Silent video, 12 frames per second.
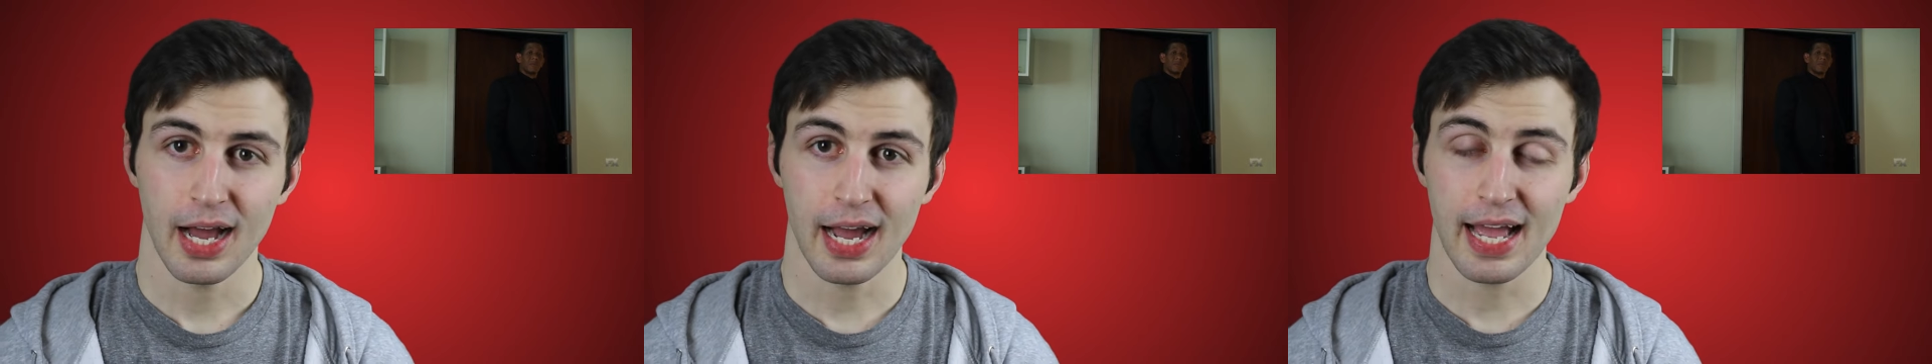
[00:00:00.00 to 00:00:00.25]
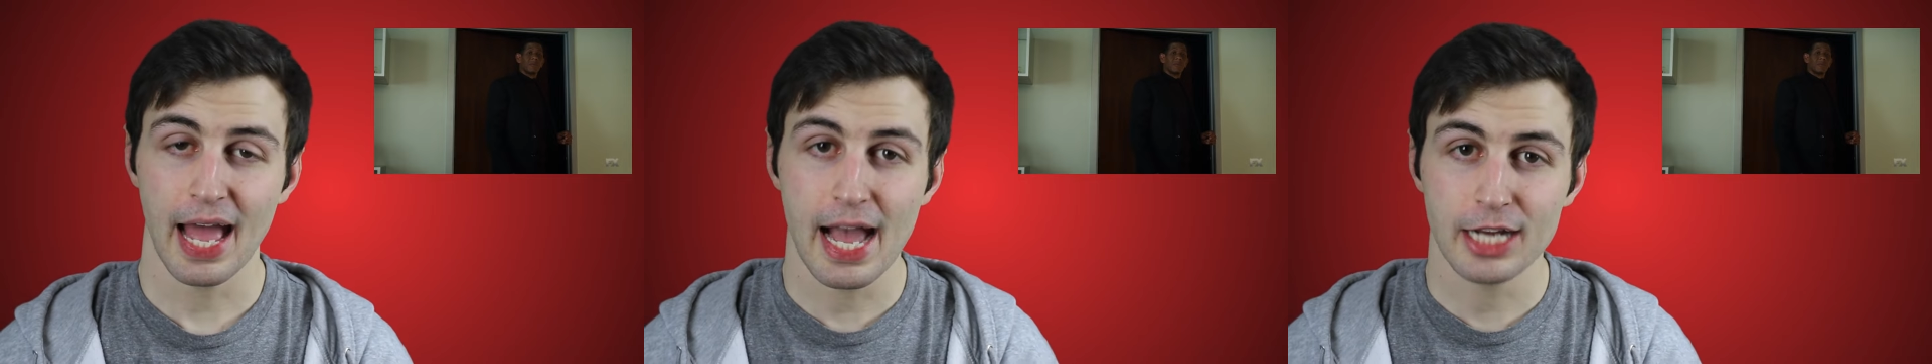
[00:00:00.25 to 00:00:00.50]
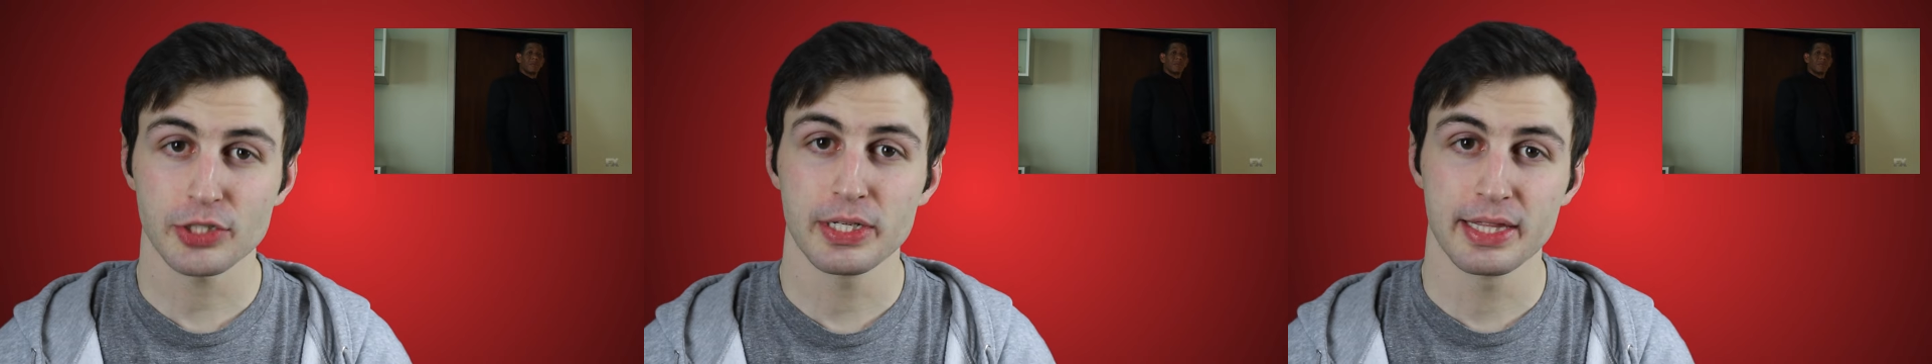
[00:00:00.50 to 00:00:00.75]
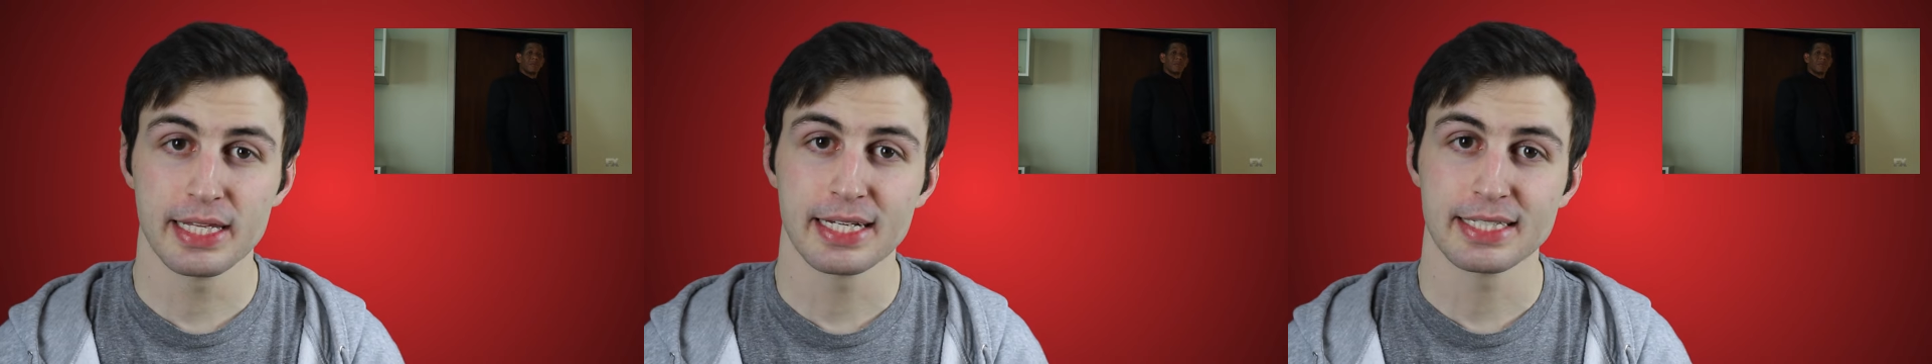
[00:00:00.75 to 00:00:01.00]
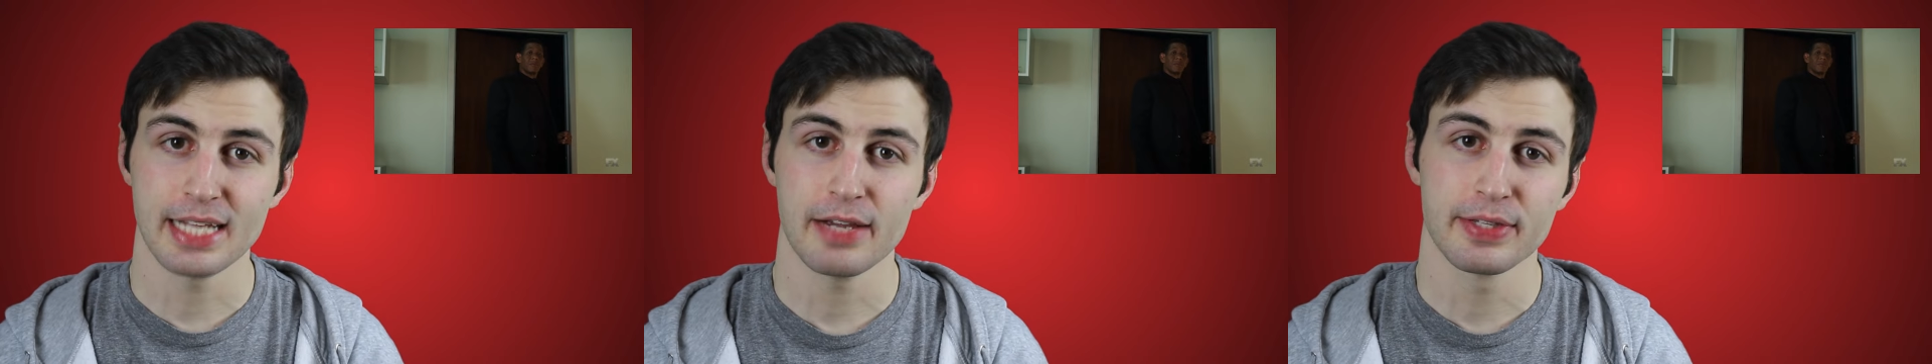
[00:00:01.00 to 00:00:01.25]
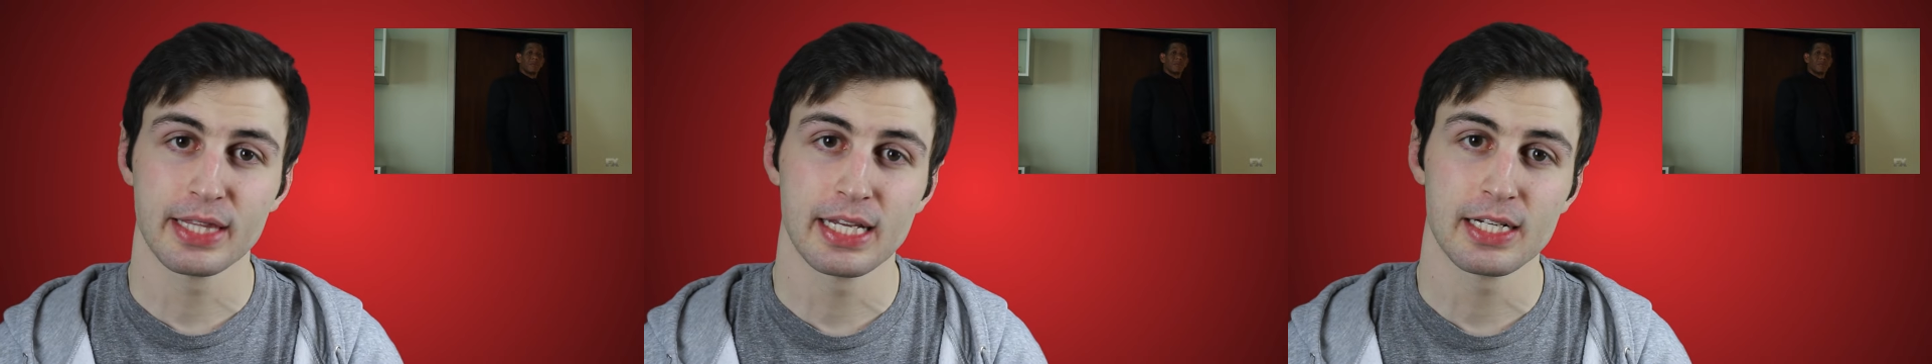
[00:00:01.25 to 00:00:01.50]
I actually think
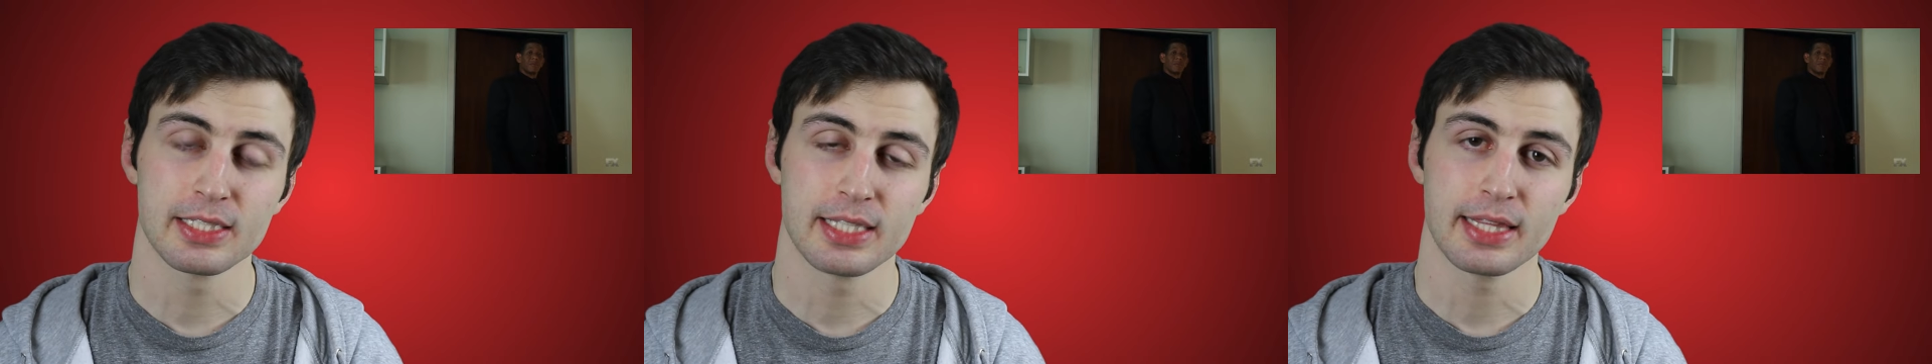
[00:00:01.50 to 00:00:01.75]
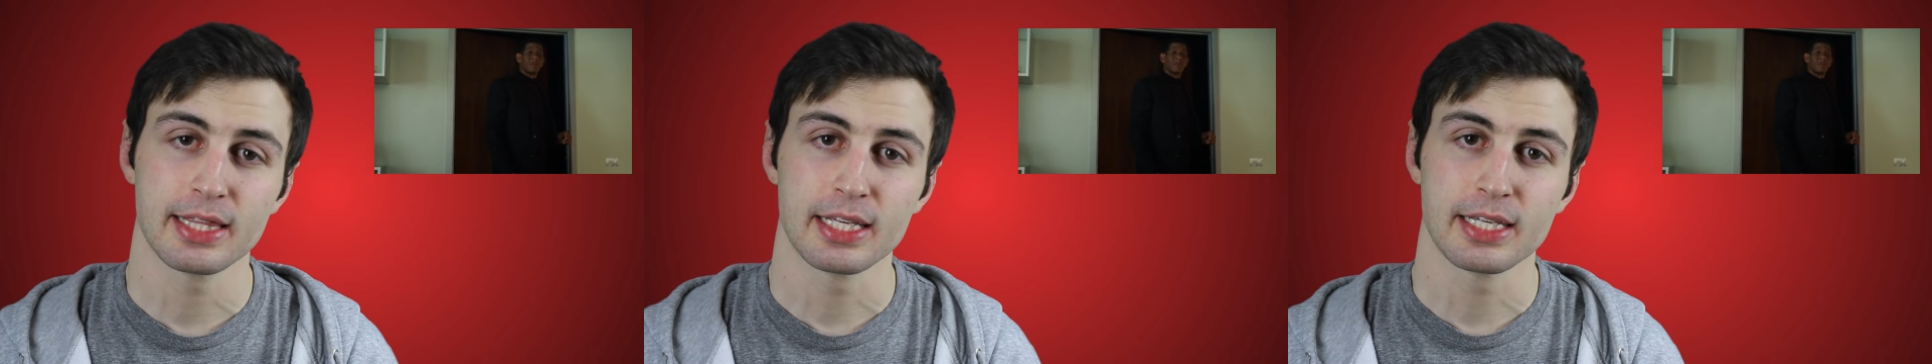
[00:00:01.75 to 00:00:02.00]
David thinks that